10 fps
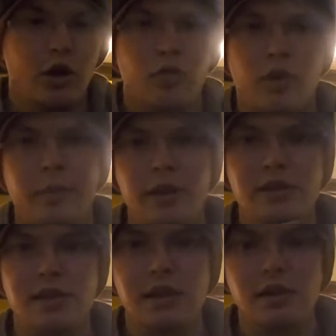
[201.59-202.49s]

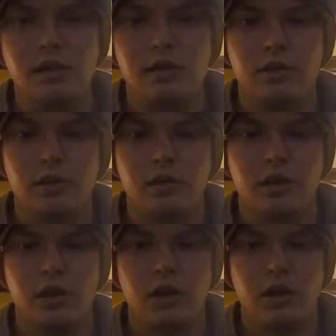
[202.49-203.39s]
Remington
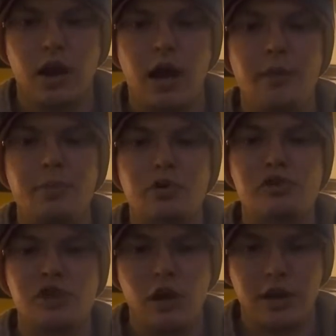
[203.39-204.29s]

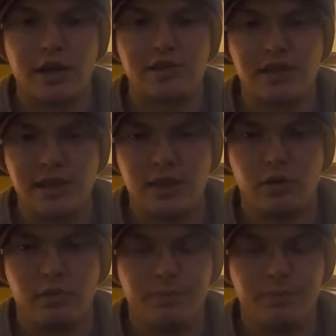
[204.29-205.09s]
hypersonic steel.